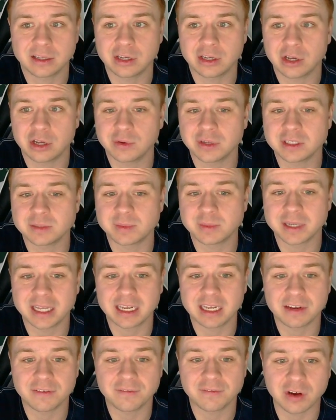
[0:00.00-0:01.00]
he's
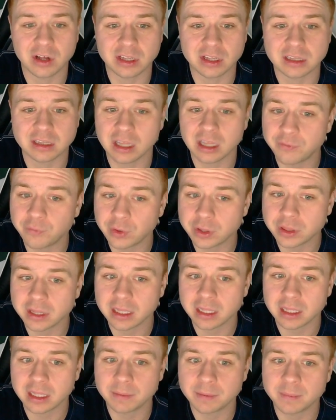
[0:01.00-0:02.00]
beginning to fall in love with
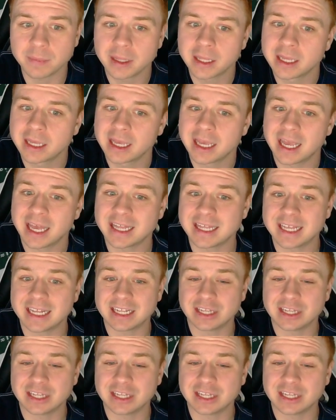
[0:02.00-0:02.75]
them. And then it